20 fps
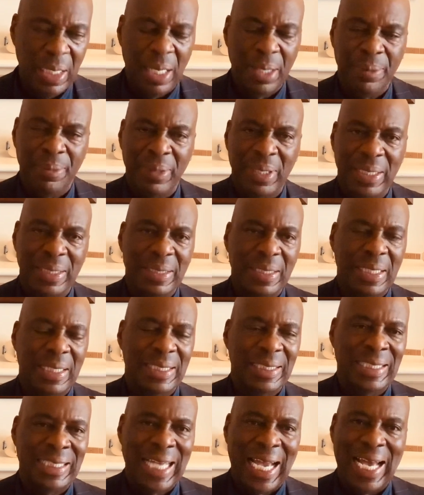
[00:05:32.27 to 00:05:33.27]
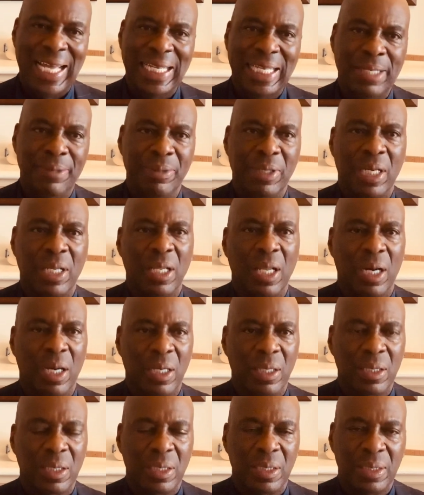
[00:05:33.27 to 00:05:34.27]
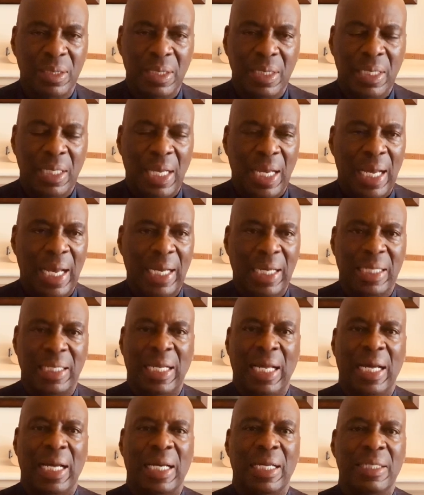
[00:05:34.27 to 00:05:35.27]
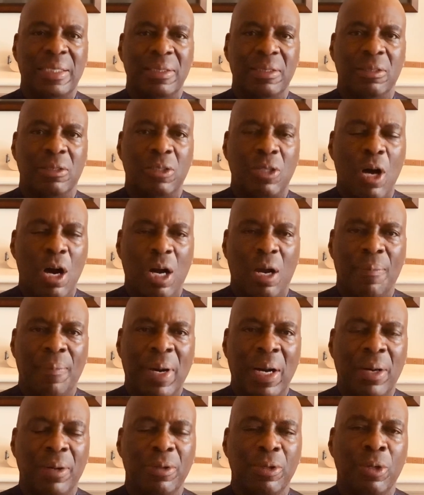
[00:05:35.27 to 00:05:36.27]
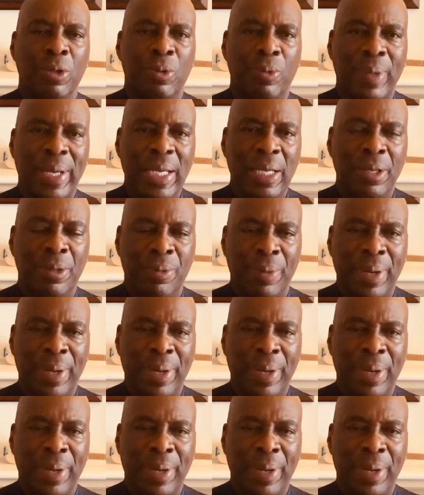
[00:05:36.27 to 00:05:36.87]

one, John Henry Clark. How could I talk about great